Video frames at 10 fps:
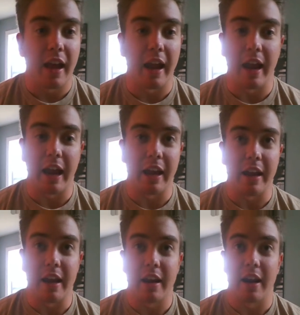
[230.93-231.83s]

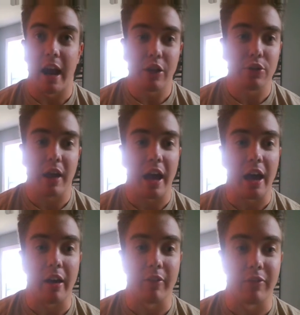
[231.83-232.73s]
And now you
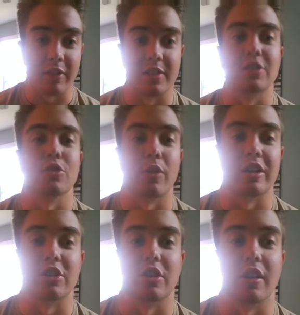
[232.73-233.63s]
have a
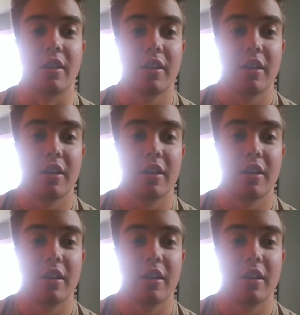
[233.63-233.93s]
situation